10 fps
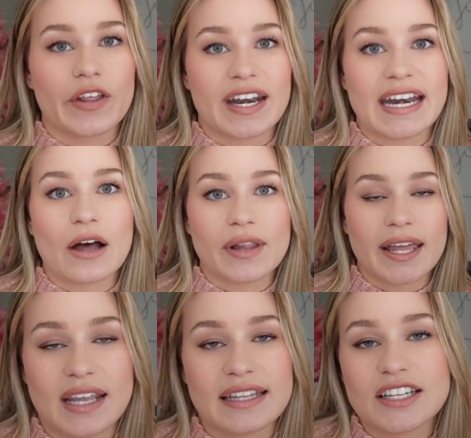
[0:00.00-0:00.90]
that an outline.
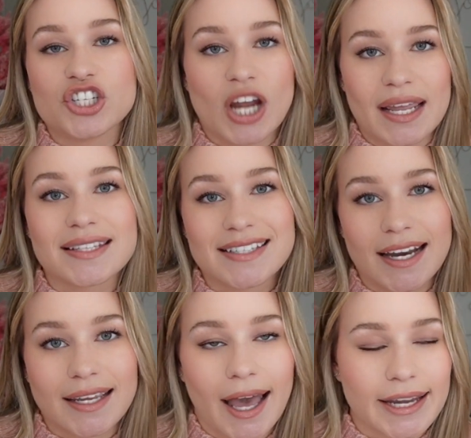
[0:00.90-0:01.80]
It's a giant
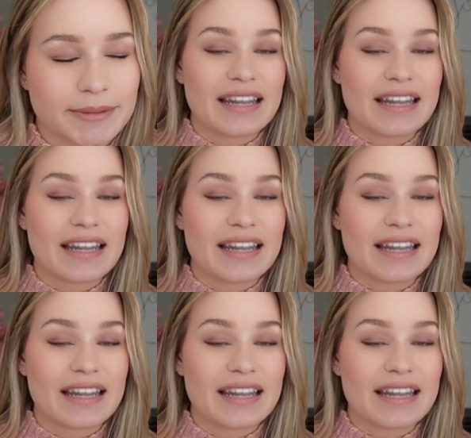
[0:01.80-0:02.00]
study guide.